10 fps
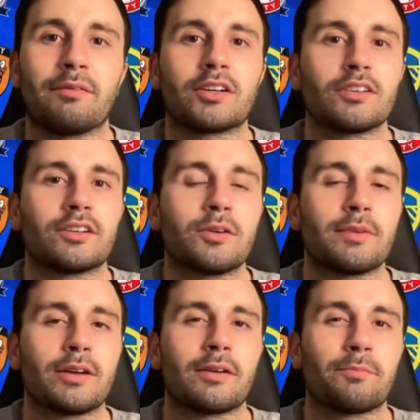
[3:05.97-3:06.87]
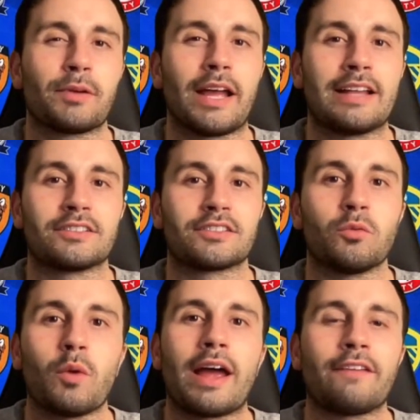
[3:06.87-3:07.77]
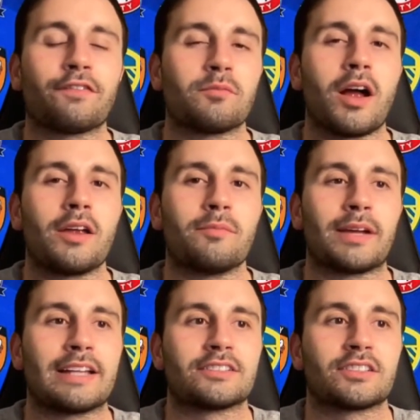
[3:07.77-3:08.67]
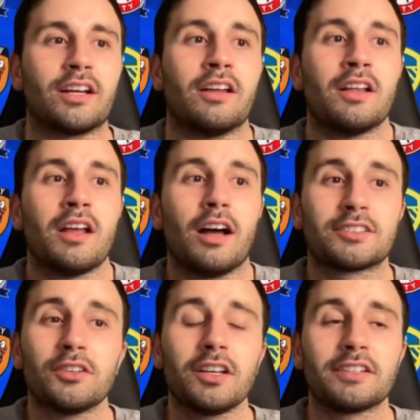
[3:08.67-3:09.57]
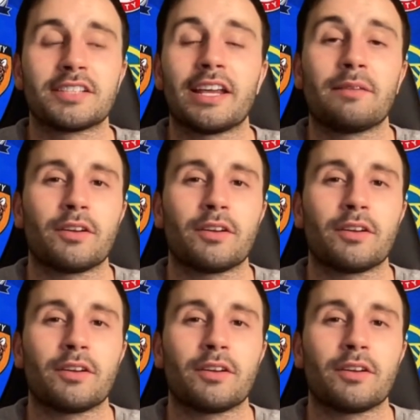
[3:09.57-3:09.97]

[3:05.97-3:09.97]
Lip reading: They're going to come up against, away from home, against a Sunderland team.